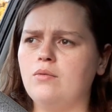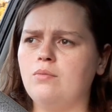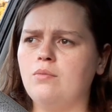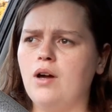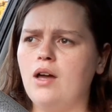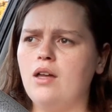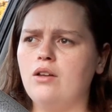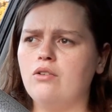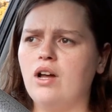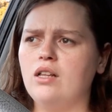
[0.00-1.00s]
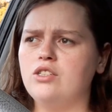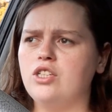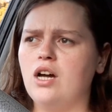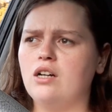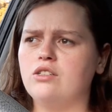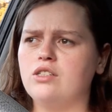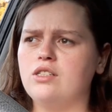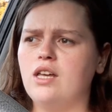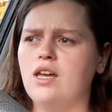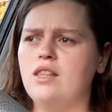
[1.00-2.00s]
My neurology doctor
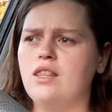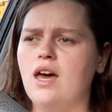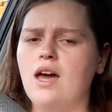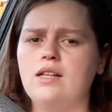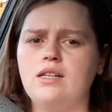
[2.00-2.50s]
said that